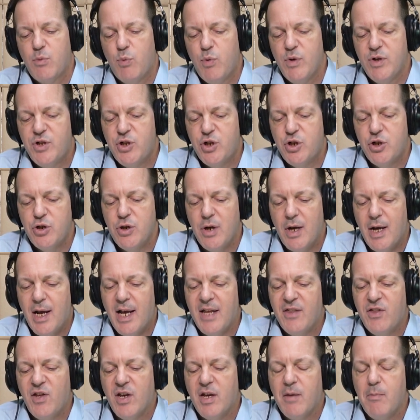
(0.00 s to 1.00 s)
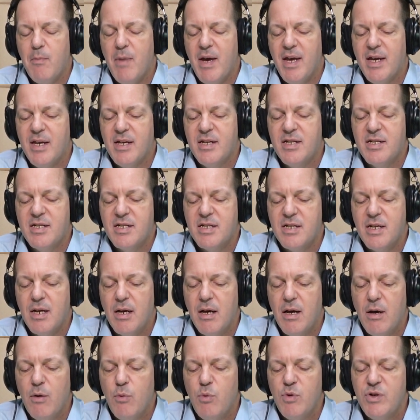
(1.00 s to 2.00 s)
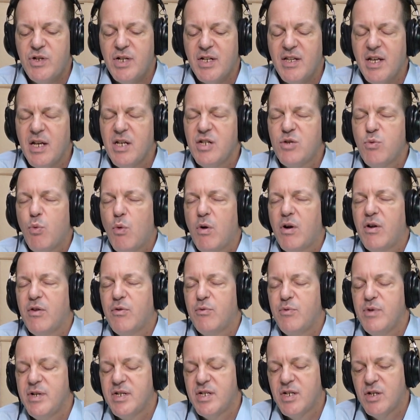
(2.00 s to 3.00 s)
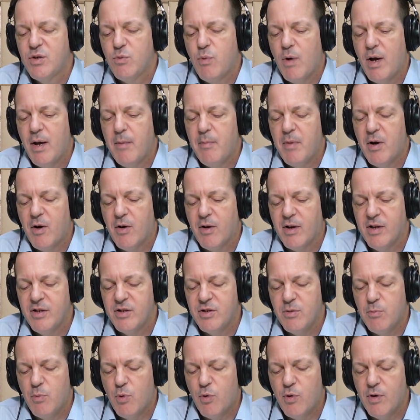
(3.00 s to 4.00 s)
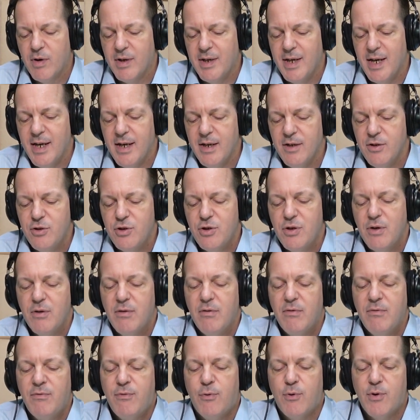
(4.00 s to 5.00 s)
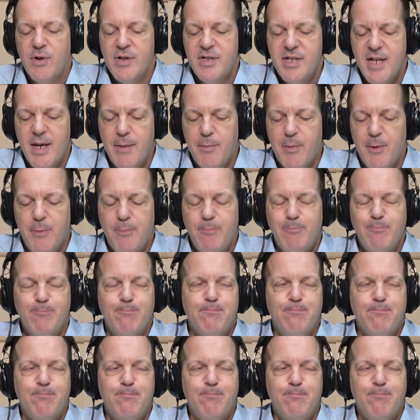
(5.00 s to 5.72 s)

which I think is one of the reasons why Americans are more engaged. For example,